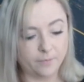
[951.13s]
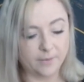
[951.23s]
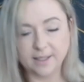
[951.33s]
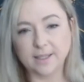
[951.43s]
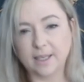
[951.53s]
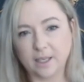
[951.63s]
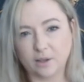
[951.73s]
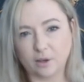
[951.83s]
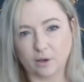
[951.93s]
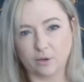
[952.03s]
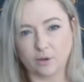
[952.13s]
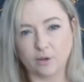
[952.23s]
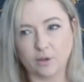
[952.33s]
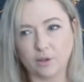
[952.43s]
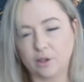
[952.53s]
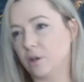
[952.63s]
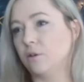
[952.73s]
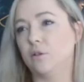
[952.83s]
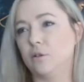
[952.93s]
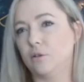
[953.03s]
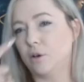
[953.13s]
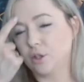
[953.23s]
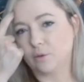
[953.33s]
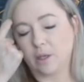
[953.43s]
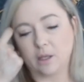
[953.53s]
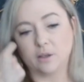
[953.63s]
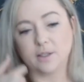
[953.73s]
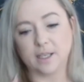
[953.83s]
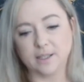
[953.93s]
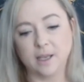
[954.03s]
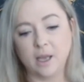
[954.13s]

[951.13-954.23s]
just letting it go, not, you know, not doing those things.